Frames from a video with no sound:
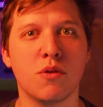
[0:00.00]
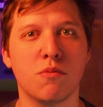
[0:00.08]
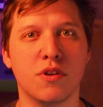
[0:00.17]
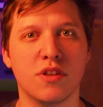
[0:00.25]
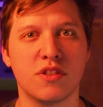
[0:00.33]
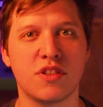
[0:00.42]

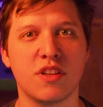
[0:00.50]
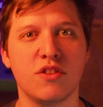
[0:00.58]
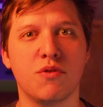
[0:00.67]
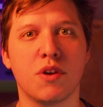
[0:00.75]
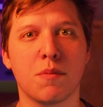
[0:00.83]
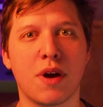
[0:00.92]
was
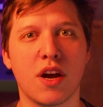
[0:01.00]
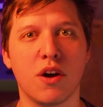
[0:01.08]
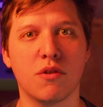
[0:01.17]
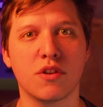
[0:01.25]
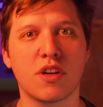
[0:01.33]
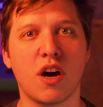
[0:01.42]
doing my
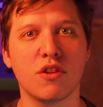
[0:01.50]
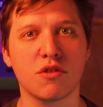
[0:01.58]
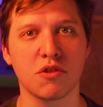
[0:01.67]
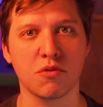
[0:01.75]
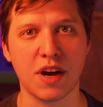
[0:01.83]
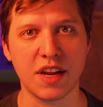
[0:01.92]
own
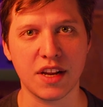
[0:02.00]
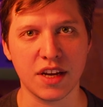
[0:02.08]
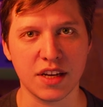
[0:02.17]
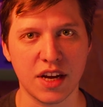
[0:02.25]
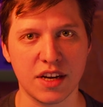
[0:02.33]
color grading